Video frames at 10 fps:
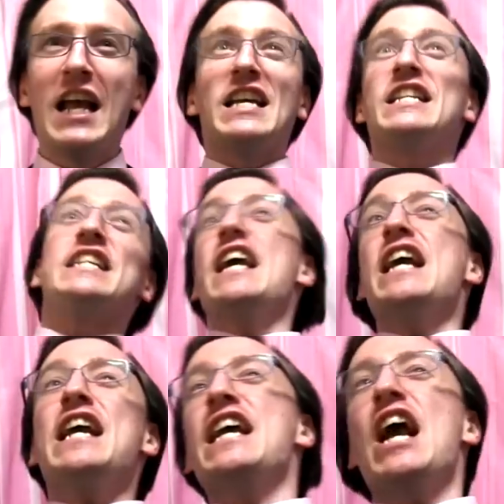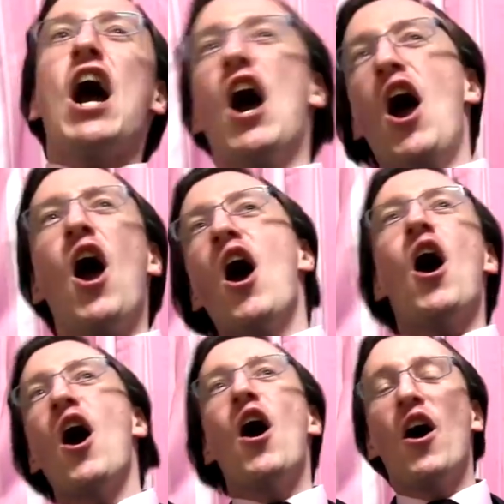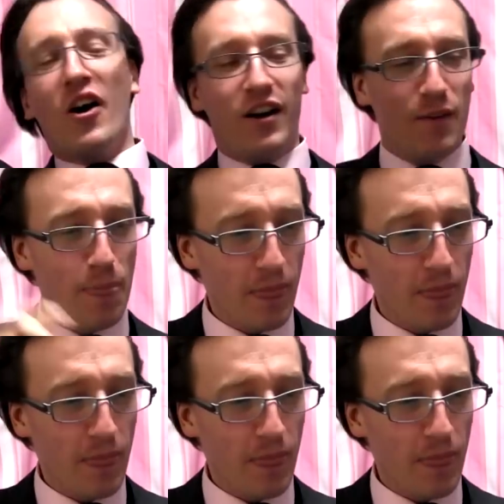"Yee-haw!"